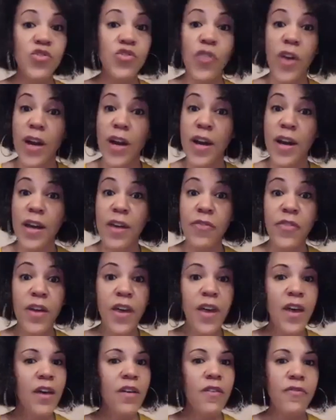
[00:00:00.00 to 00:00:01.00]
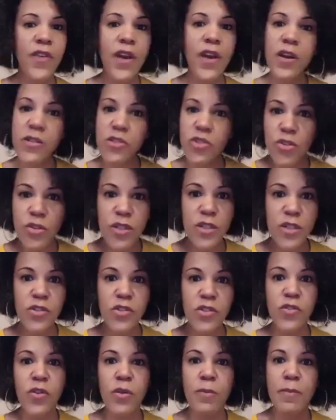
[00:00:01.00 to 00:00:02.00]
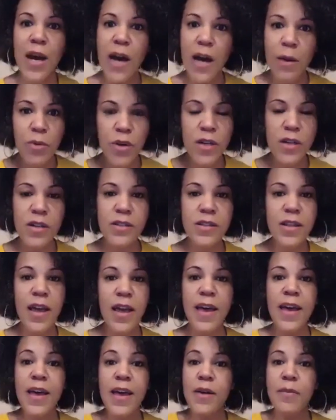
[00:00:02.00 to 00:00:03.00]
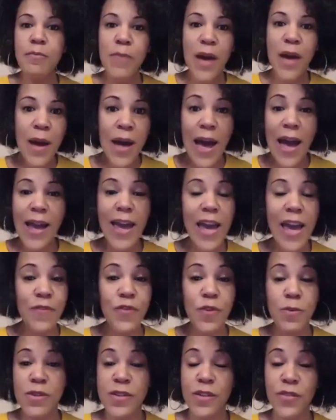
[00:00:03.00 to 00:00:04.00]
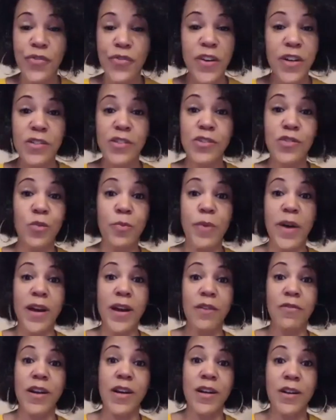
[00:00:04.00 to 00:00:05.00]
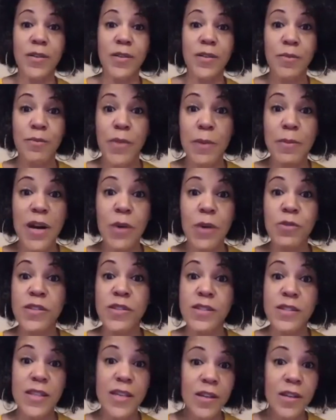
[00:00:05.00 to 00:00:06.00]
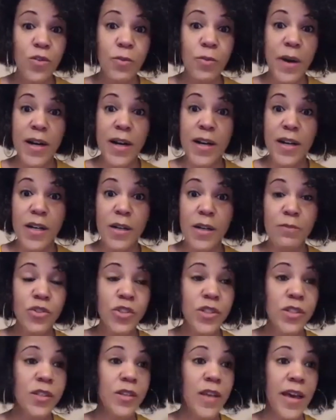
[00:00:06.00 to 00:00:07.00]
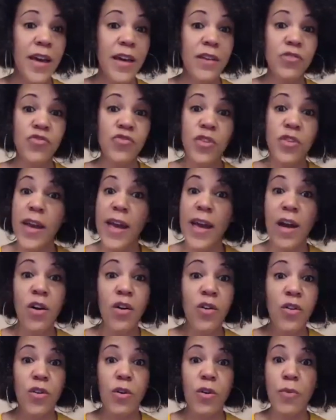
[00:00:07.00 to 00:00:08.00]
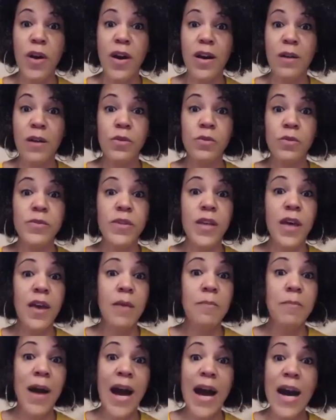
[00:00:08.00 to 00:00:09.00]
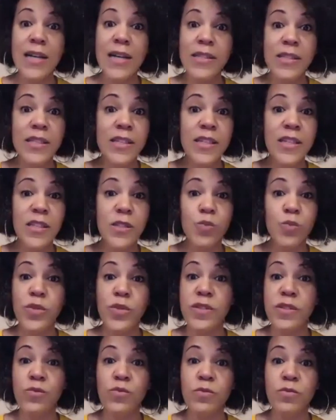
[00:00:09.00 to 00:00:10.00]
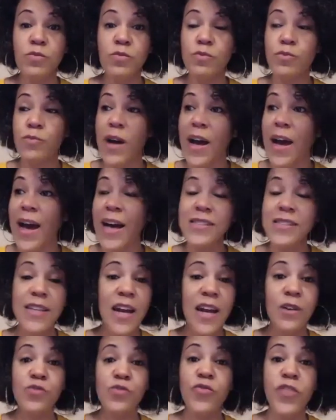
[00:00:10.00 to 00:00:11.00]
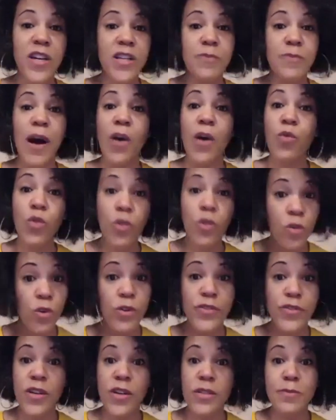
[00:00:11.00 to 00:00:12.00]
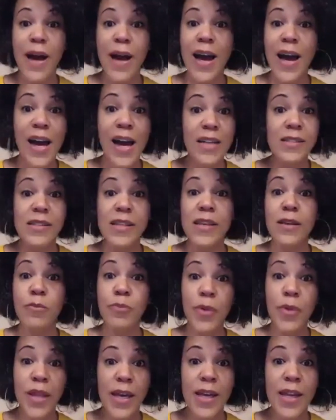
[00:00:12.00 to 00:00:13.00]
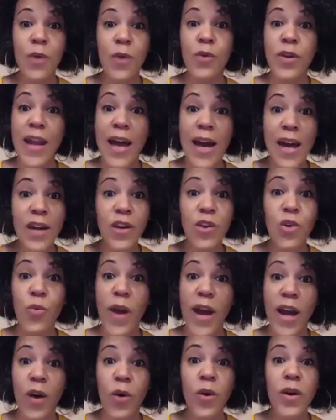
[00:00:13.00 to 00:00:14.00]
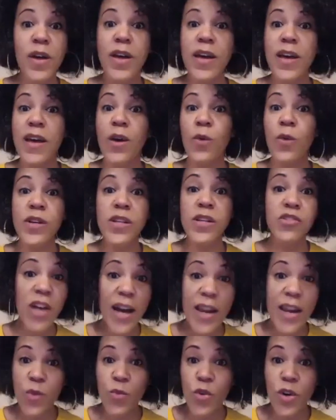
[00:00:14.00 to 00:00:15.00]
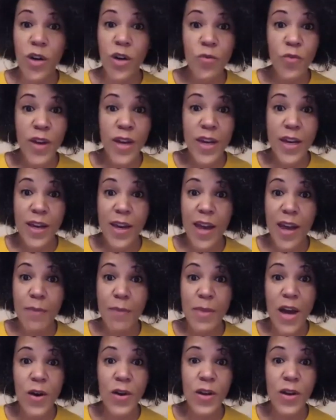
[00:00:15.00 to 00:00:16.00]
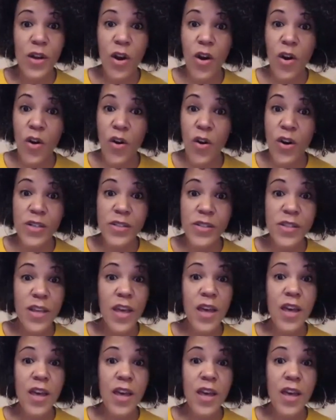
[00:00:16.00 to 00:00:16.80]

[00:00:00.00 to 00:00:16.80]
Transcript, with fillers: drive. Okay. Very traditional. The mom cooked. My I came from a dysfunctional background. My mom was a single mom. She had drug and alcohol problems. My aunties was my I said I was raised by wolves because my aunts didn't play. They would knock you out. When the Johnnie Walker Red came out in the cards.